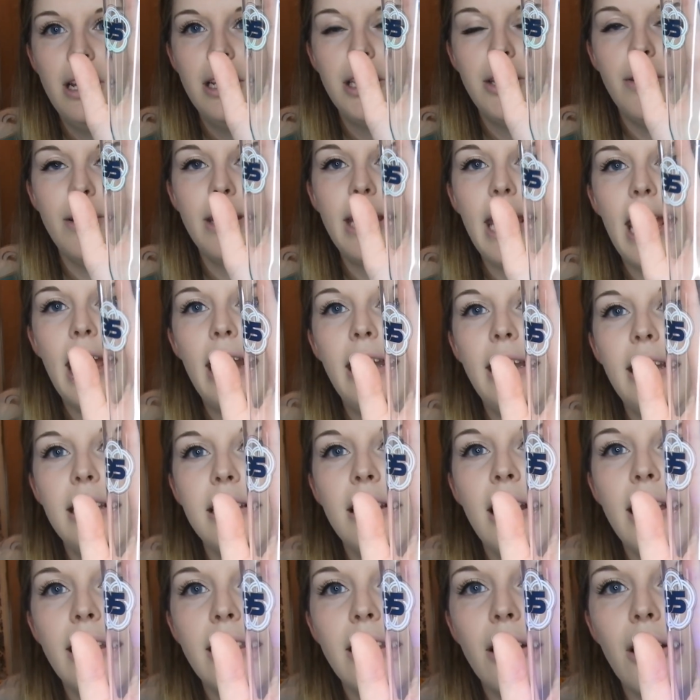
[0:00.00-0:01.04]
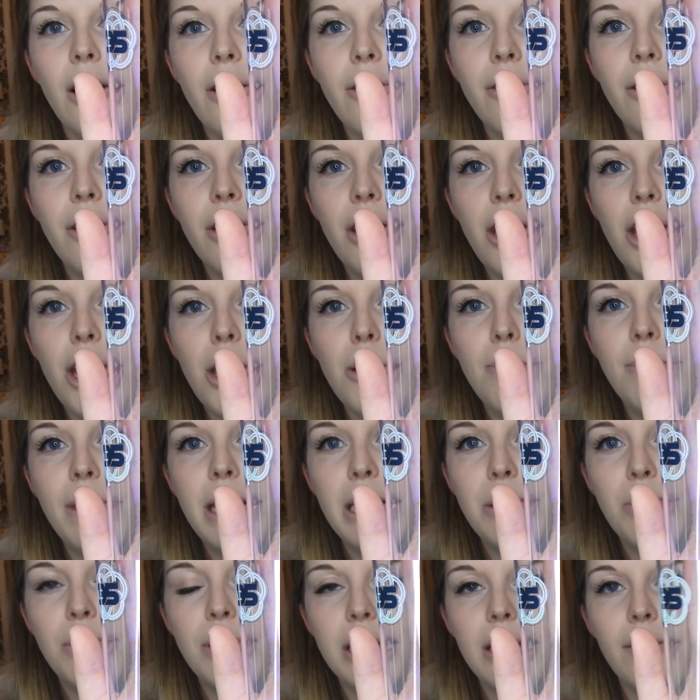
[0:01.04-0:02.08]
So again, it's like the globe cube.
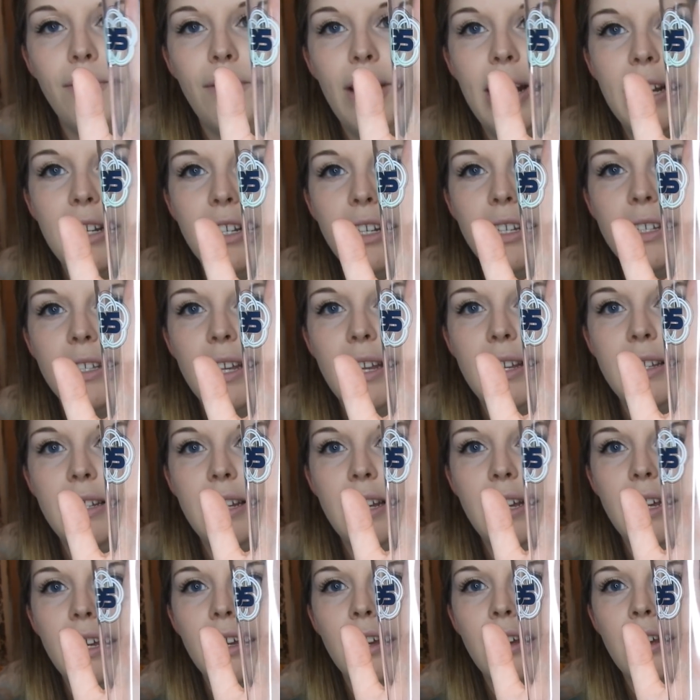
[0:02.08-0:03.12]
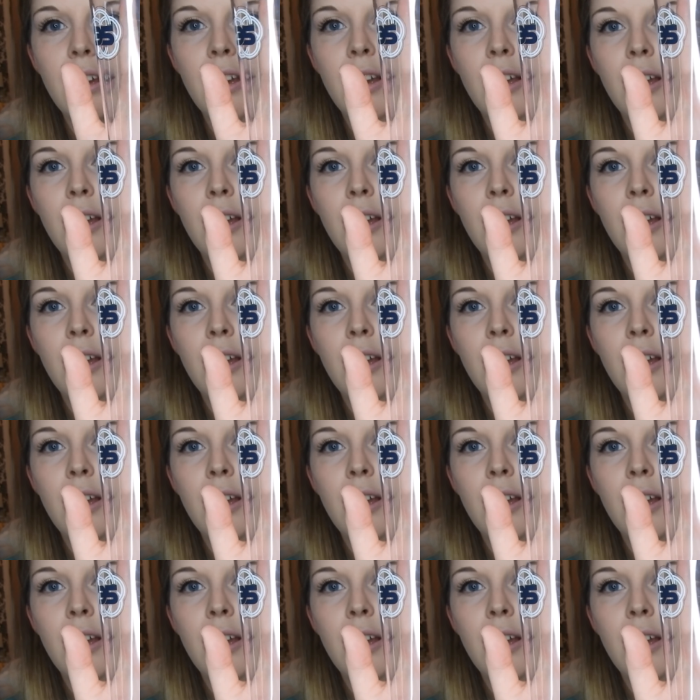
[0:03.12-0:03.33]
This one's a flashing setting,